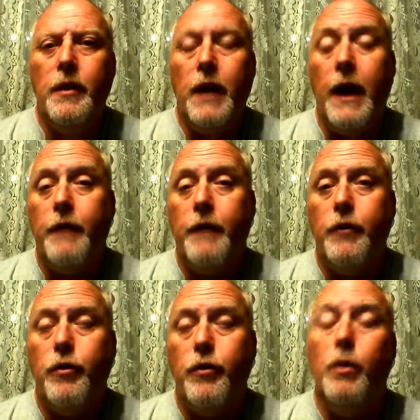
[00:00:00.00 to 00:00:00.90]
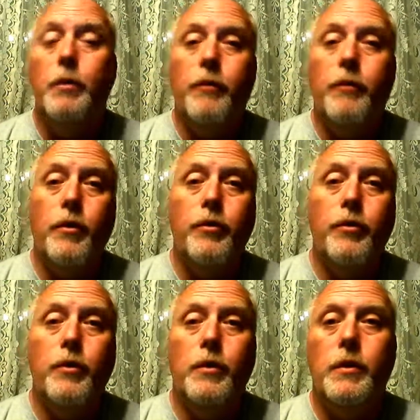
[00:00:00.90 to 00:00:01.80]
after school, before
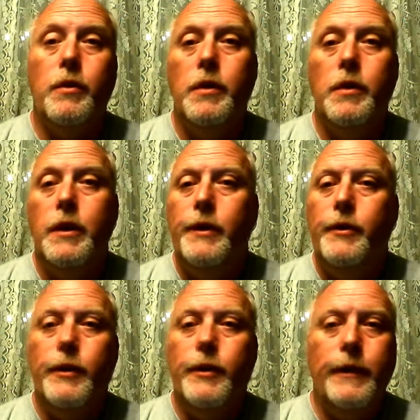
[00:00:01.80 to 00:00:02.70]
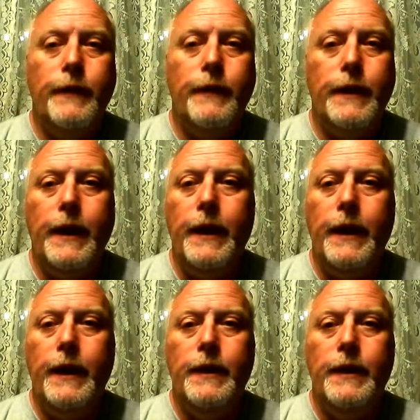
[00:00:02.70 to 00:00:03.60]
school, during the
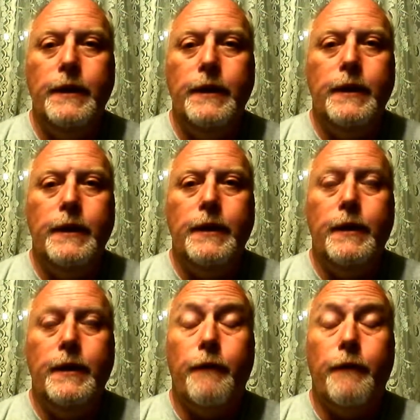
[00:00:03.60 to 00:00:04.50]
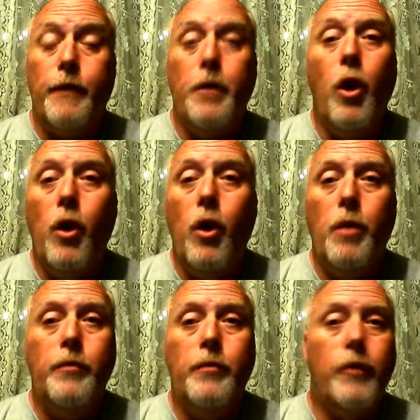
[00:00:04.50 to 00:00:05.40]
day, from
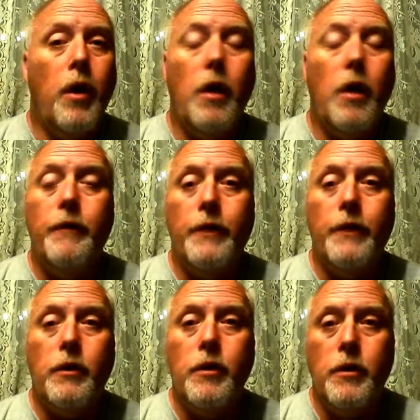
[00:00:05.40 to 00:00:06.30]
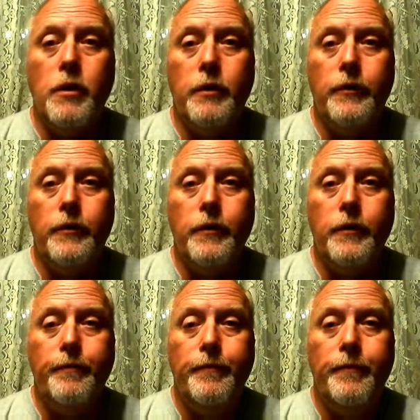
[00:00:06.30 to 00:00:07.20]
home for all of the learners,
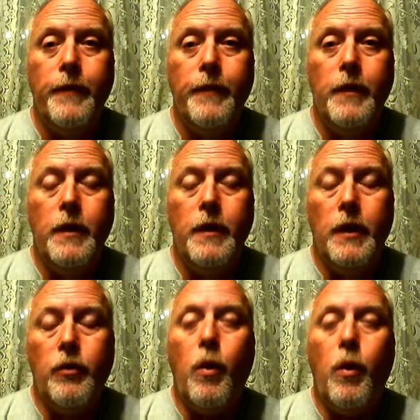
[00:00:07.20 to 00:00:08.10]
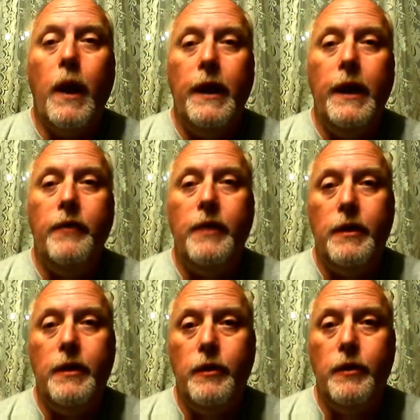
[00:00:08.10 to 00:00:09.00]
it's quite easy to
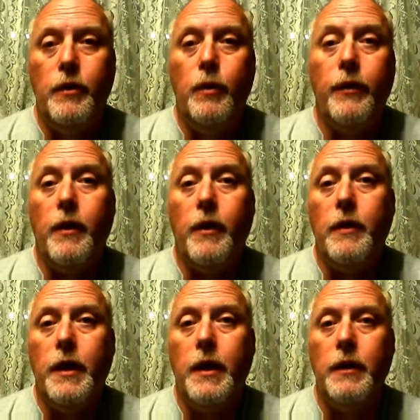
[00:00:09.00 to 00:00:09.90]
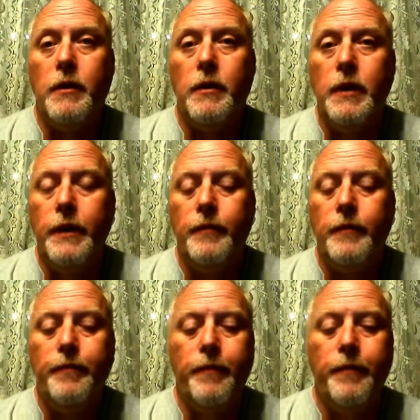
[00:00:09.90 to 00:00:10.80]
do with online learning.
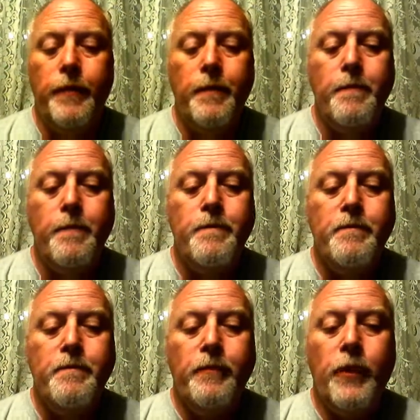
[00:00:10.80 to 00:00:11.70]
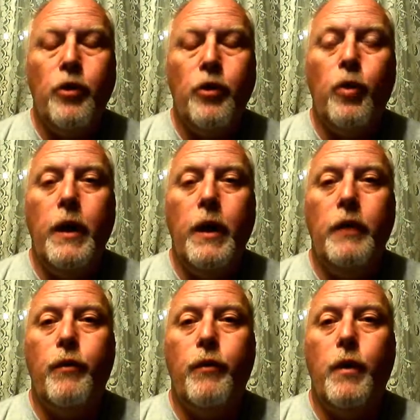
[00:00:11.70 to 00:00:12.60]
There's
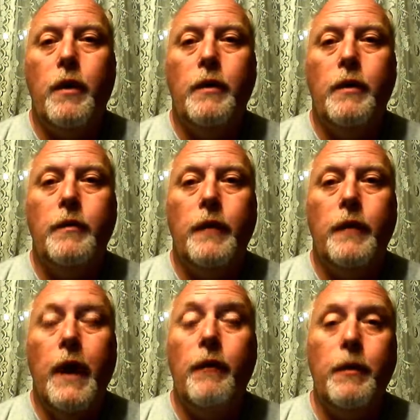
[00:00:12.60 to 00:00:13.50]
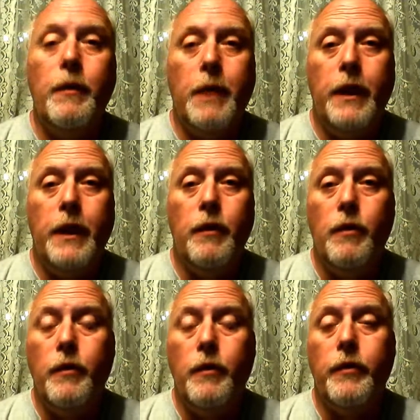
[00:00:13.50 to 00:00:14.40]
ways for everybody who
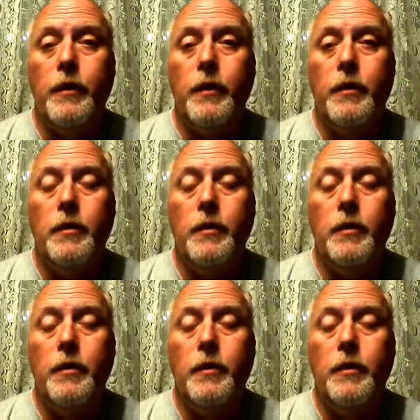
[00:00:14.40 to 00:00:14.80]
owns a